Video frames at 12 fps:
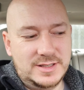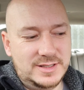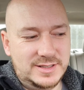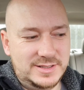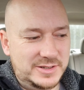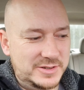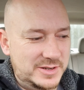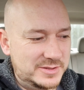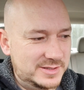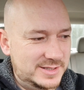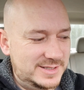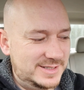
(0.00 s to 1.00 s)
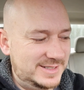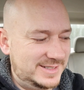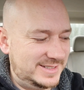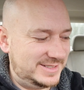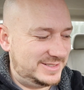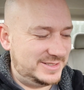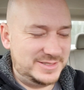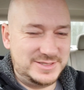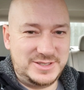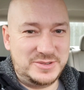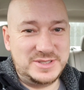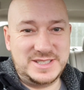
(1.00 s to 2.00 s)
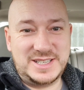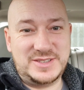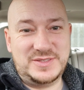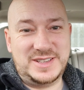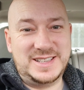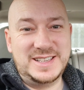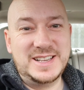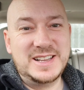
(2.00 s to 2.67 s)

I don't know. I'm so sick of it.